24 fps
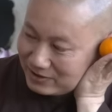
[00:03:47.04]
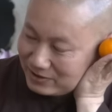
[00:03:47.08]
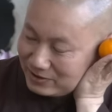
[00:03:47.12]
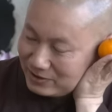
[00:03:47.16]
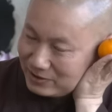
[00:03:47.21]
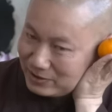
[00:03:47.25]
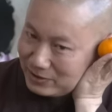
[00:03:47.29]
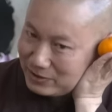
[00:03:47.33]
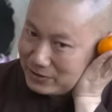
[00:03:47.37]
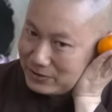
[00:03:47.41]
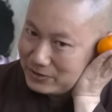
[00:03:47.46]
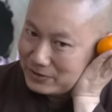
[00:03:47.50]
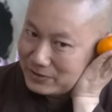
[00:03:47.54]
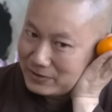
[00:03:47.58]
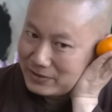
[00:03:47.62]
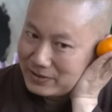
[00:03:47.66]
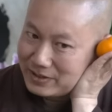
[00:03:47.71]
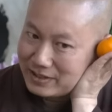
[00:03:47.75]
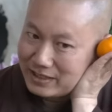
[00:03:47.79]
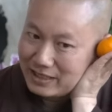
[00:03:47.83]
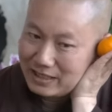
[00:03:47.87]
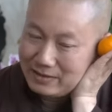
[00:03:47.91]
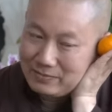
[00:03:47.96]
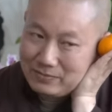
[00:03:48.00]
No,
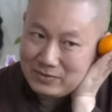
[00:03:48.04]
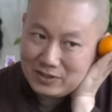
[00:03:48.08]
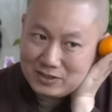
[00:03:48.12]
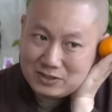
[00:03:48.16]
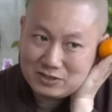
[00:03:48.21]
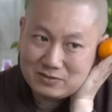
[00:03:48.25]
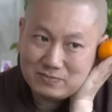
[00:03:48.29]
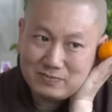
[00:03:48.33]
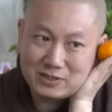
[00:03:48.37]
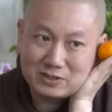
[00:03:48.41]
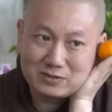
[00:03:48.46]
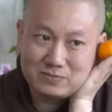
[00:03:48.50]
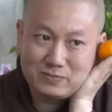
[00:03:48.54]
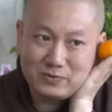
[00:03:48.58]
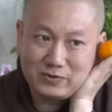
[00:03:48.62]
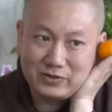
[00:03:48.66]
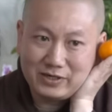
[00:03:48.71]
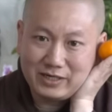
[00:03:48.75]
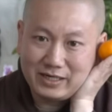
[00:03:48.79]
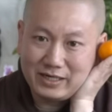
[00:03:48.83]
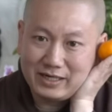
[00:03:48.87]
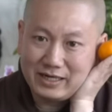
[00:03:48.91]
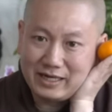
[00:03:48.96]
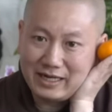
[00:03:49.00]
I'm much, much
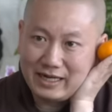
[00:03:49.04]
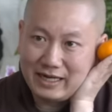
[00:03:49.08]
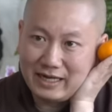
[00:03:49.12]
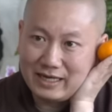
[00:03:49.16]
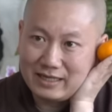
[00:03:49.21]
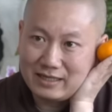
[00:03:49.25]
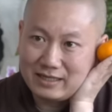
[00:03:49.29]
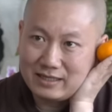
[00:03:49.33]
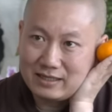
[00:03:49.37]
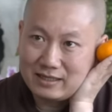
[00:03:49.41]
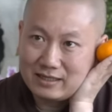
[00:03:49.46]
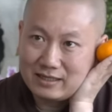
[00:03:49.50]
more than that.